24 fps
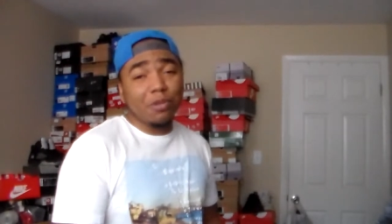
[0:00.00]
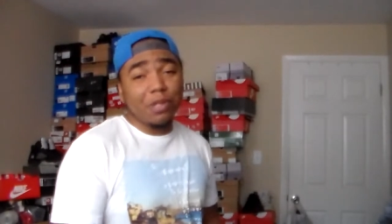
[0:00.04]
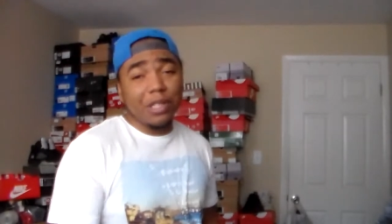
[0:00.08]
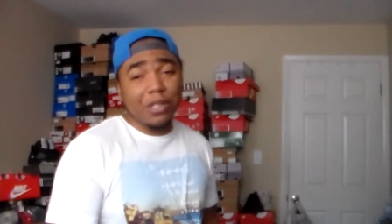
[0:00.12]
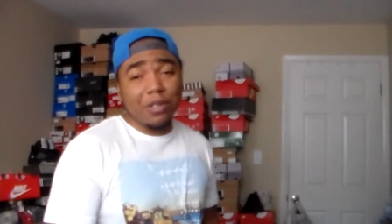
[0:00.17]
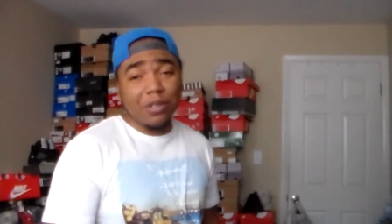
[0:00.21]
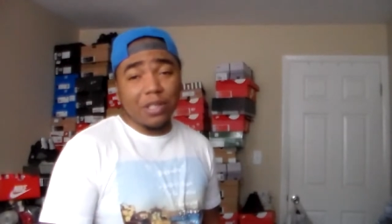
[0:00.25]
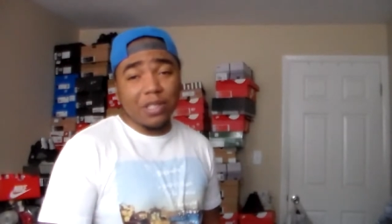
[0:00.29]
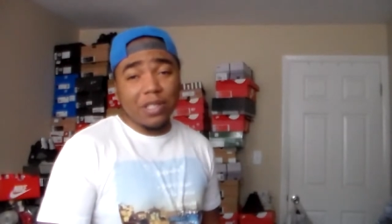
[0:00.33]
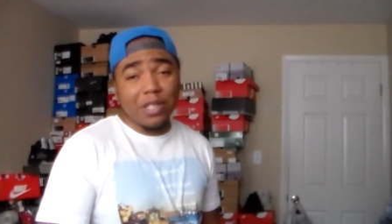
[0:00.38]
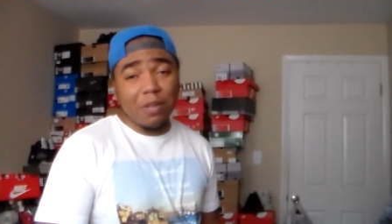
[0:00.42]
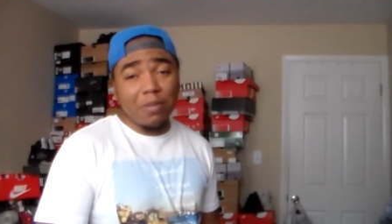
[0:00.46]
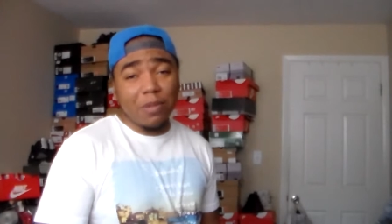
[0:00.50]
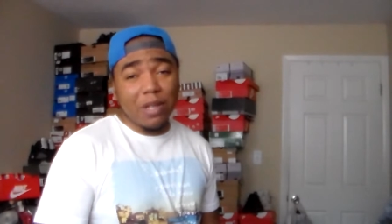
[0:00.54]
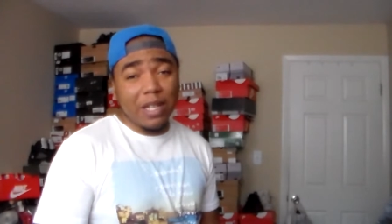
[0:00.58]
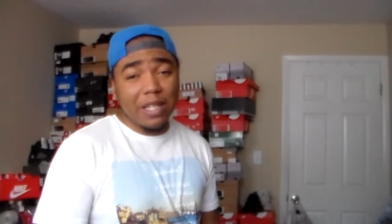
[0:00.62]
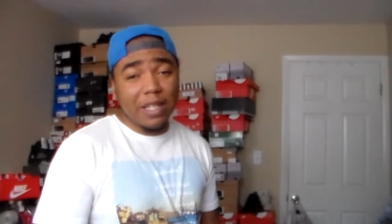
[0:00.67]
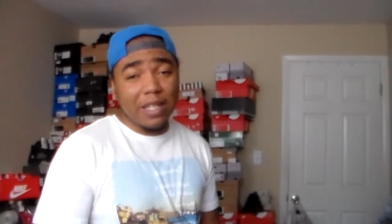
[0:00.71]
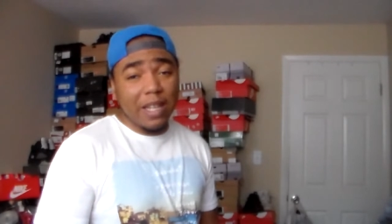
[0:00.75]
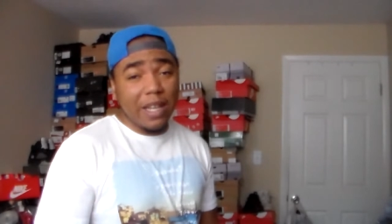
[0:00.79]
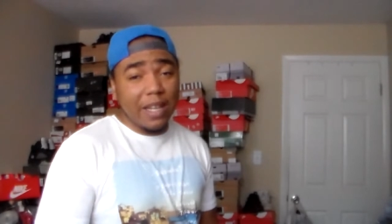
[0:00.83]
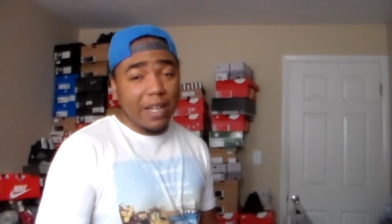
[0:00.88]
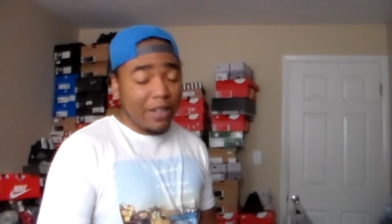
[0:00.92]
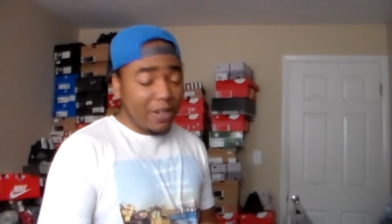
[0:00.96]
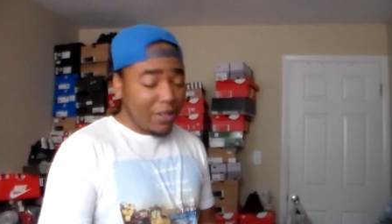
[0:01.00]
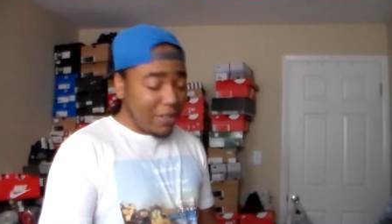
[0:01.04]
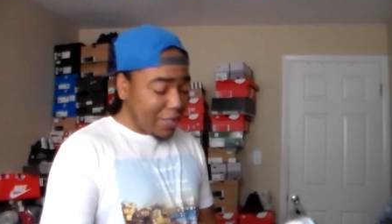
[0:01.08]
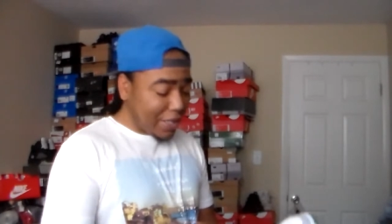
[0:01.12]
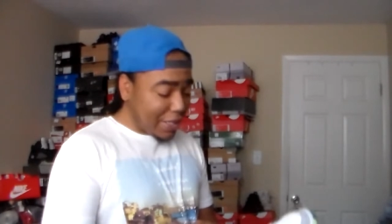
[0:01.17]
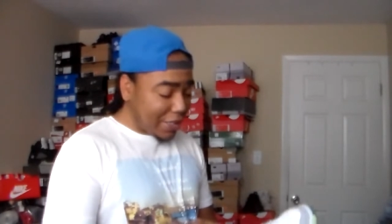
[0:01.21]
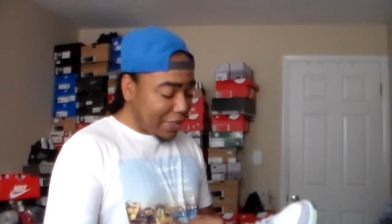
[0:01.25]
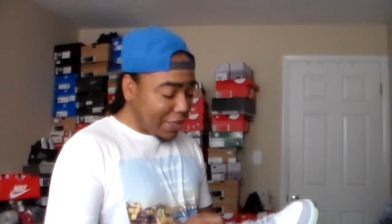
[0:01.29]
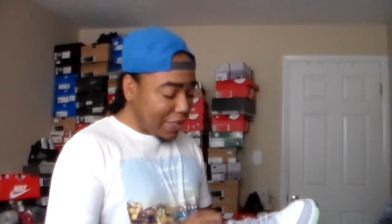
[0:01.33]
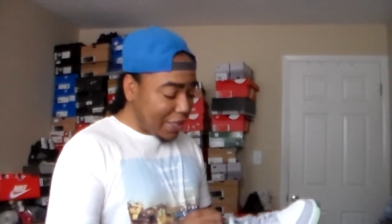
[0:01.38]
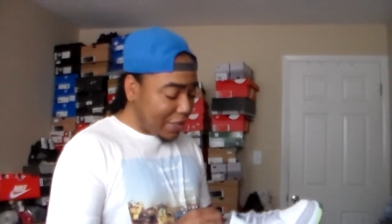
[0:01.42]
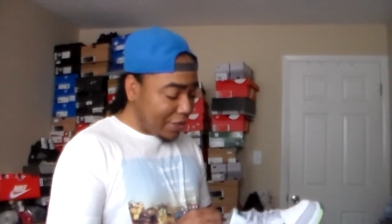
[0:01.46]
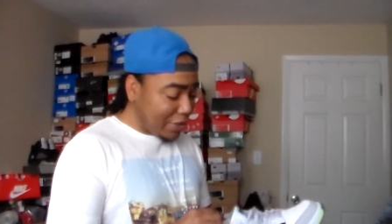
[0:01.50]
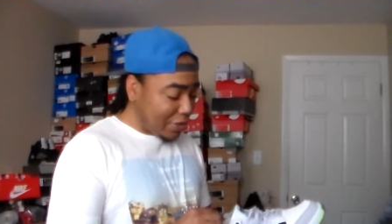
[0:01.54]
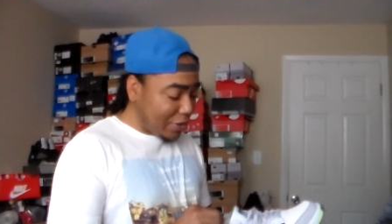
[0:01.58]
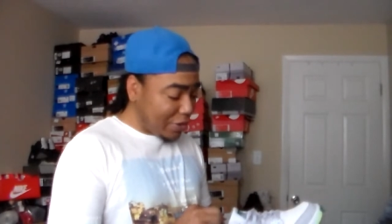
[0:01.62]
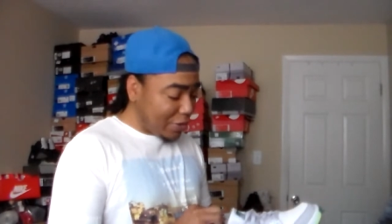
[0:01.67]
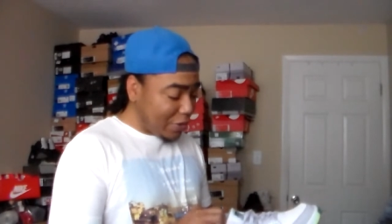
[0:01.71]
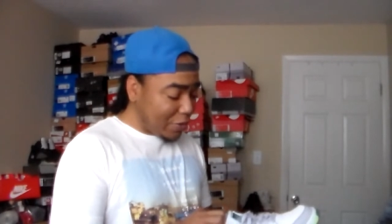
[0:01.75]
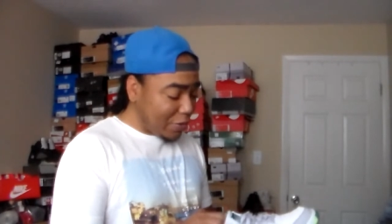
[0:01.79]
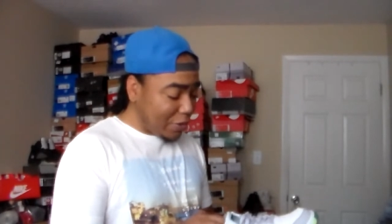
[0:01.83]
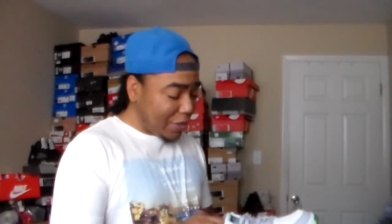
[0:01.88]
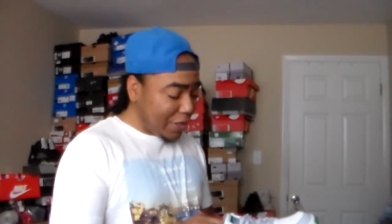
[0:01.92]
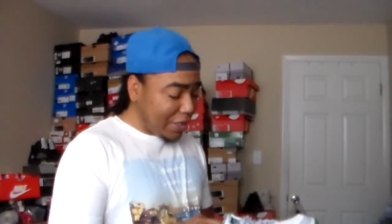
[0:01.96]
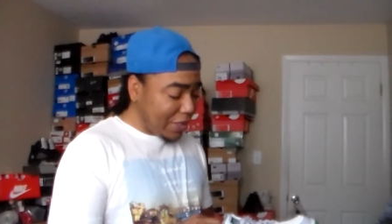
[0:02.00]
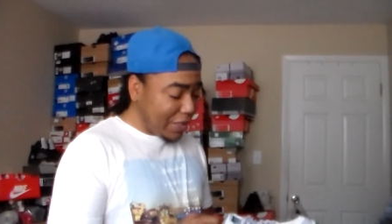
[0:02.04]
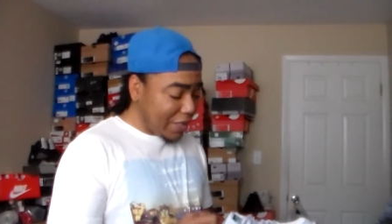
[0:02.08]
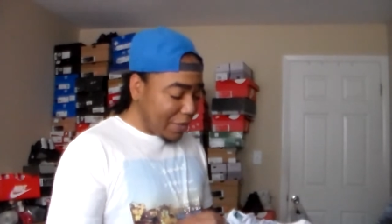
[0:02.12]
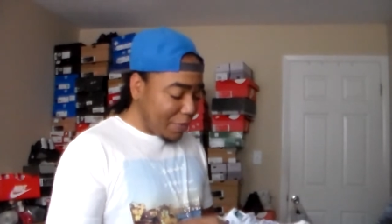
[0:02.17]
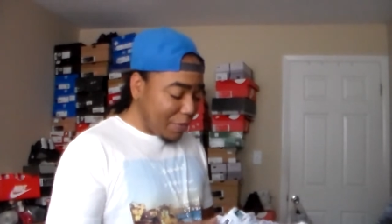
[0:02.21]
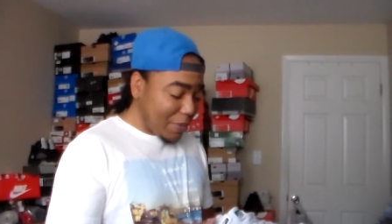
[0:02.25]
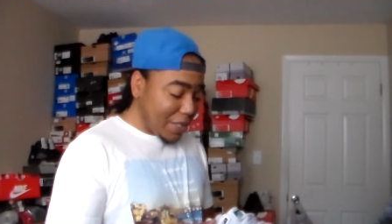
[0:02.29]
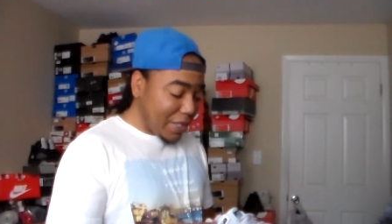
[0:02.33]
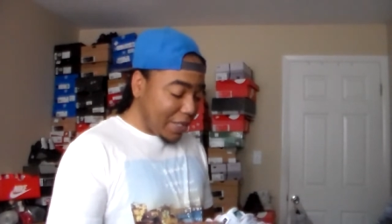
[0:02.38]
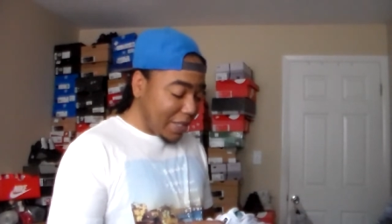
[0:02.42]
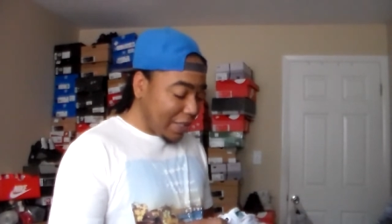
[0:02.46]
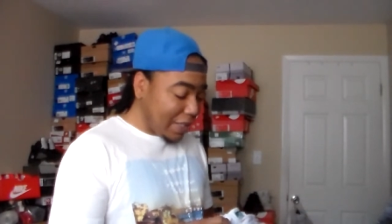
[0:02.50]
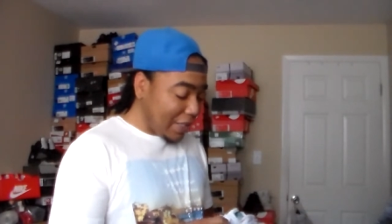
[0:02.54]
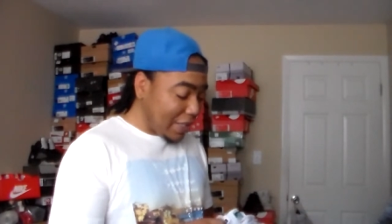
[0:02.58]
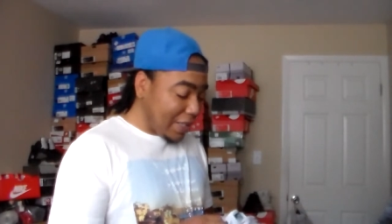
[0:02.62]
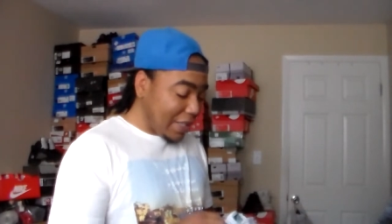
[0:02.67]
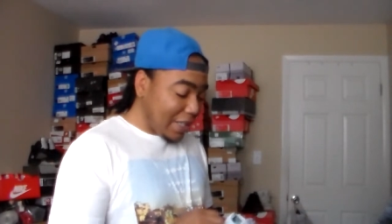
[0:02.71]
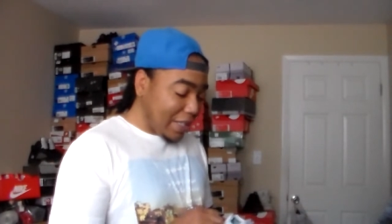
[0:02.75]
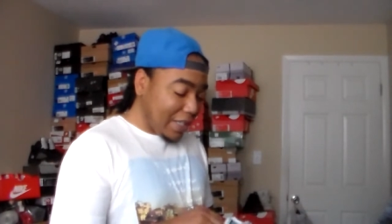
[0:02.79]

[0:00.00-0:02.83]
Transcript: week or something like that air tech challenge two week I mean